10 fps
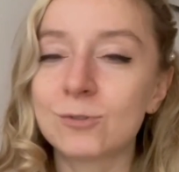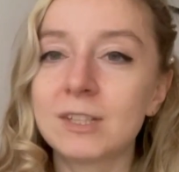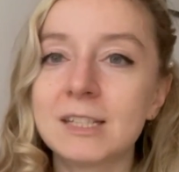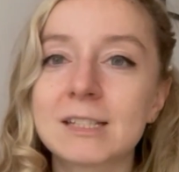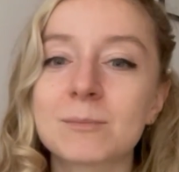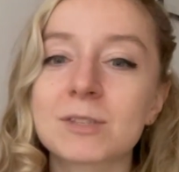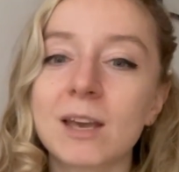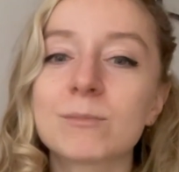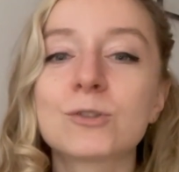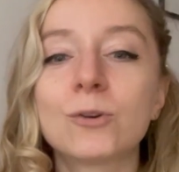You need some
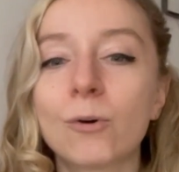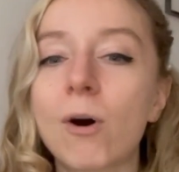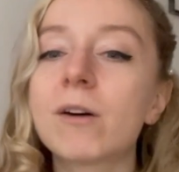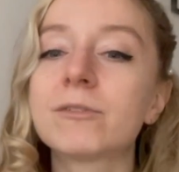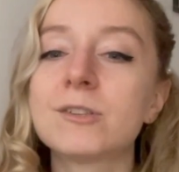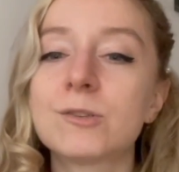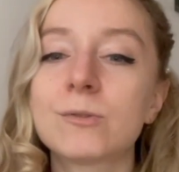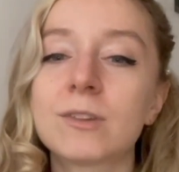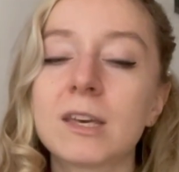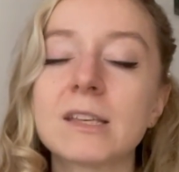time to go off and
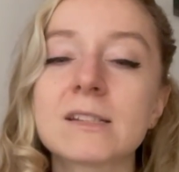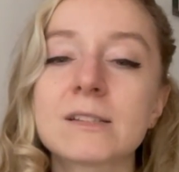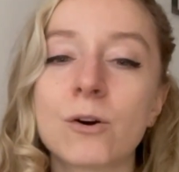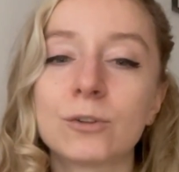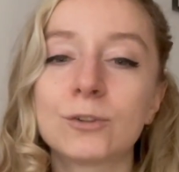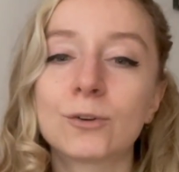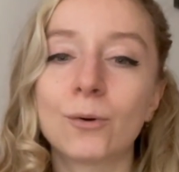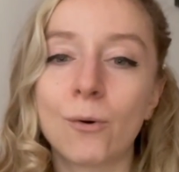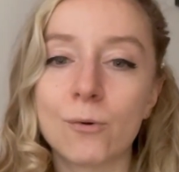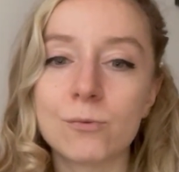do things on
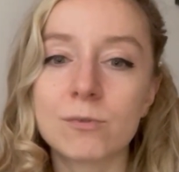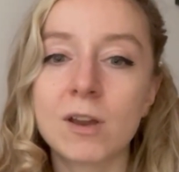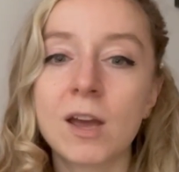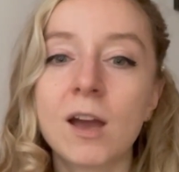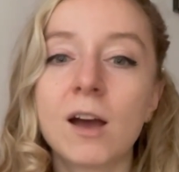your own.